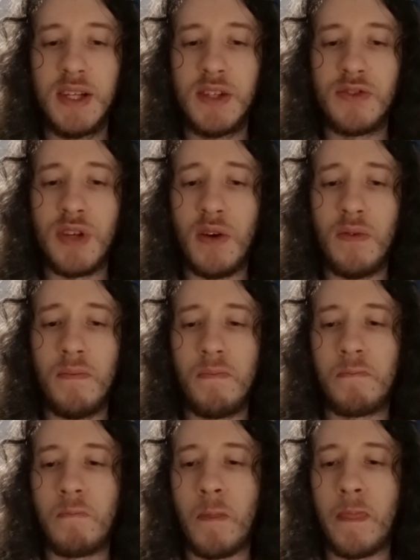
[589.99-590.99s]
So,
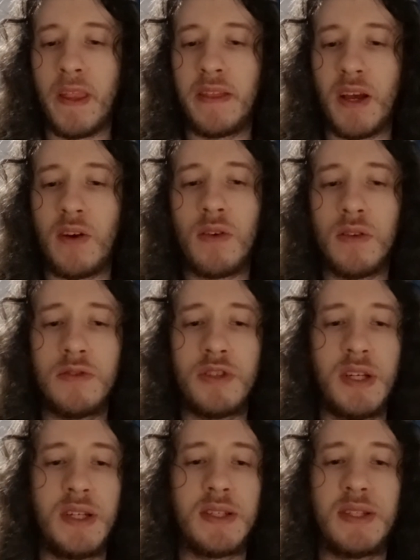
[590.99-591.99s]
the
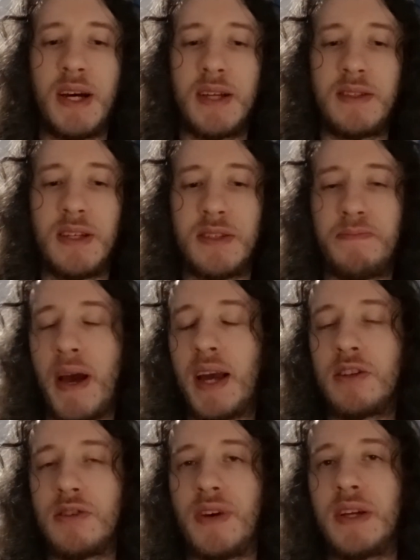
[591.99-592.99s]
conclusion is that this
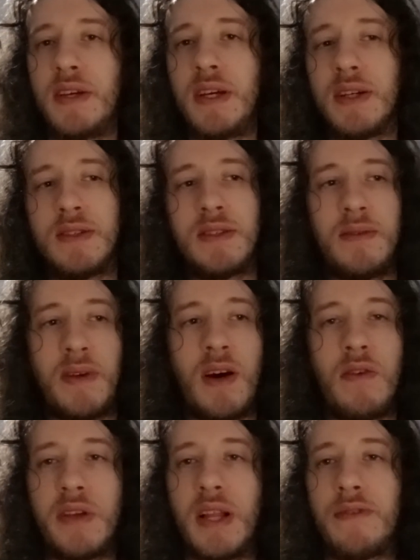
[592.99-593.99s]
package of ideas,
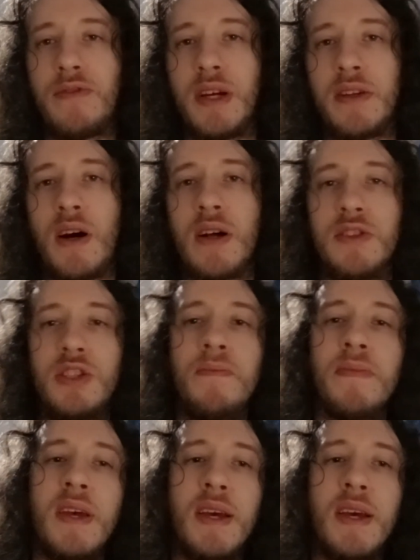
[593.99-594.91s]
called the left-wing ideology,